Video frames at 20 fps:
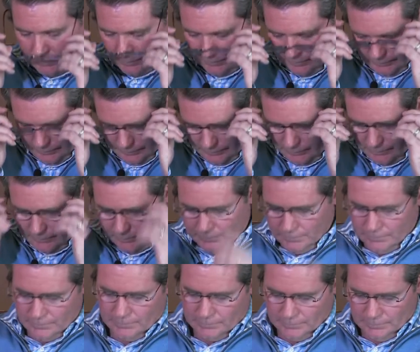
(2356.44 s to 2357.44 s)

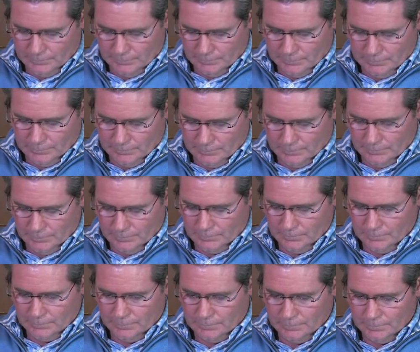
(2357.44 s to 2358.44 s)

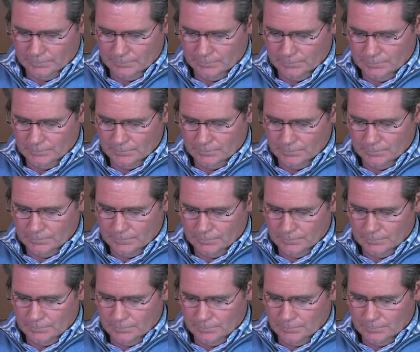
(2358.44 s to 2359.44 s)

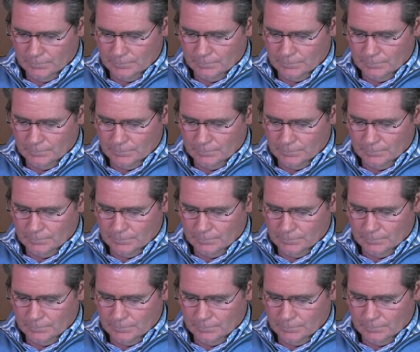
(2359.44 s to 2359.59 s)
(silence)